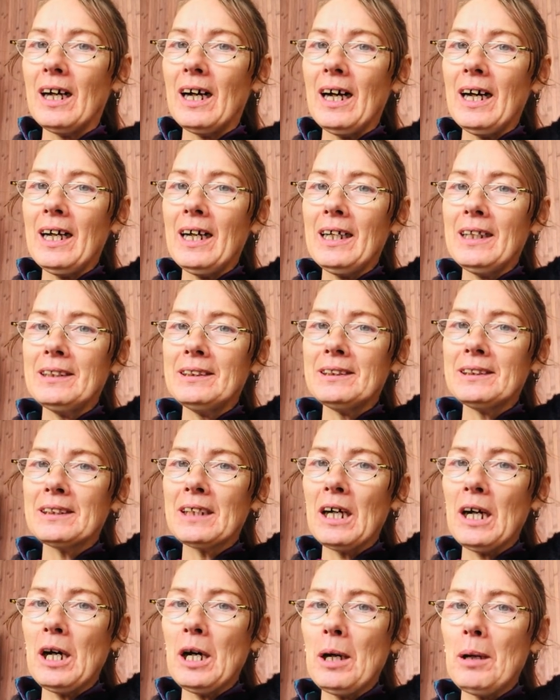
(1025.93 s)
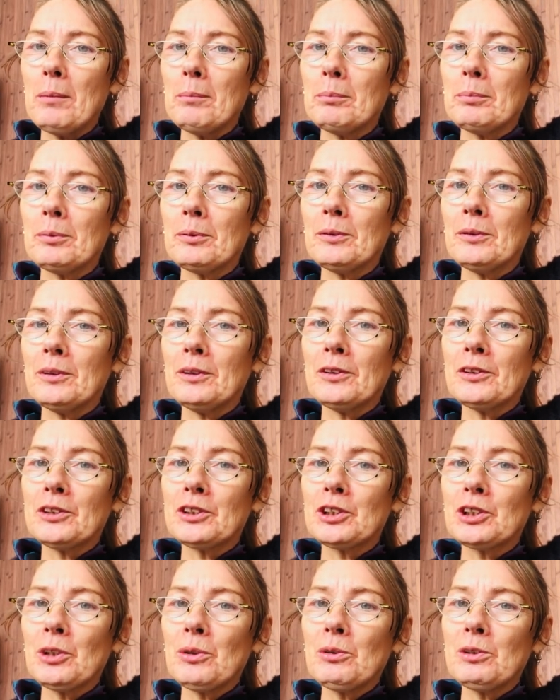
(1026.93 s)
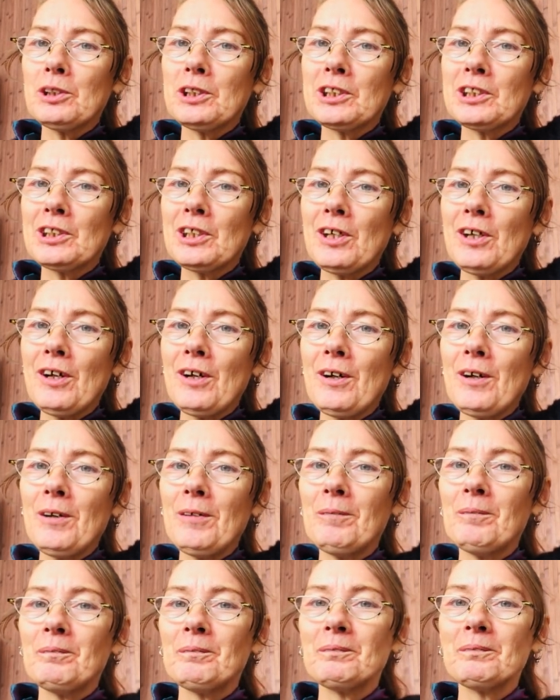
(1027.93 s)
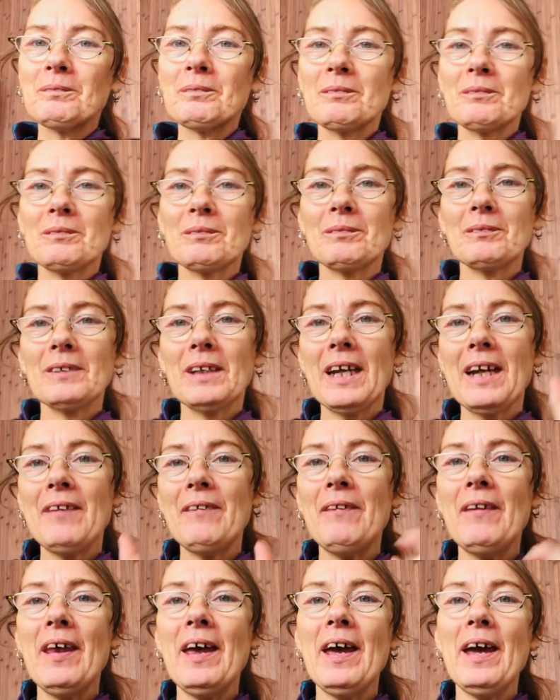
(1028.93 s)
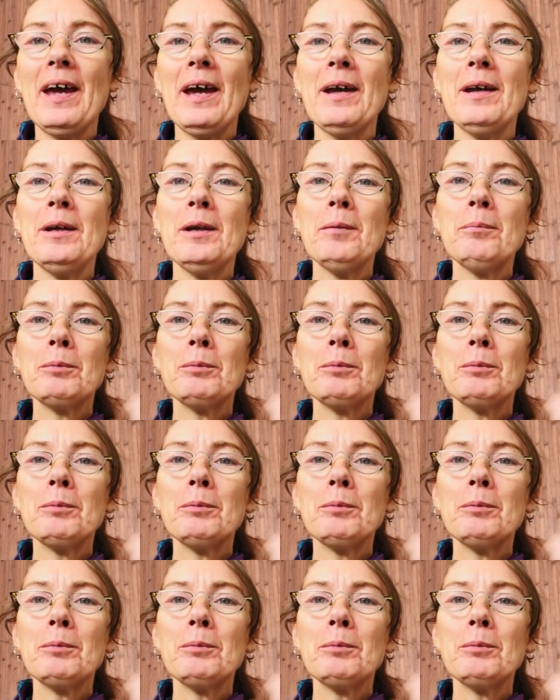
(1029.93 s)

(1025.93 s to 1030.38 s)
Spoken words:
and up, soul star, and there.